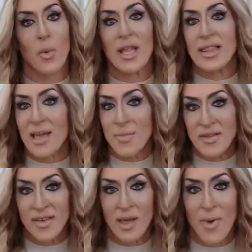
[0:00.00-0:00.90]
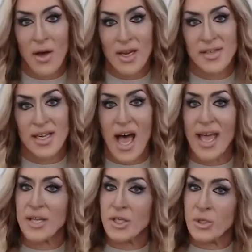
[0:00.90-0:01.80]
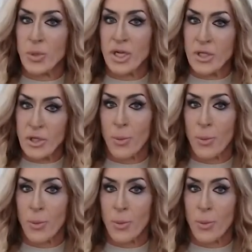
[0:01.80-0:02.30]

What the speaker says: What led me to come out is that I had just reached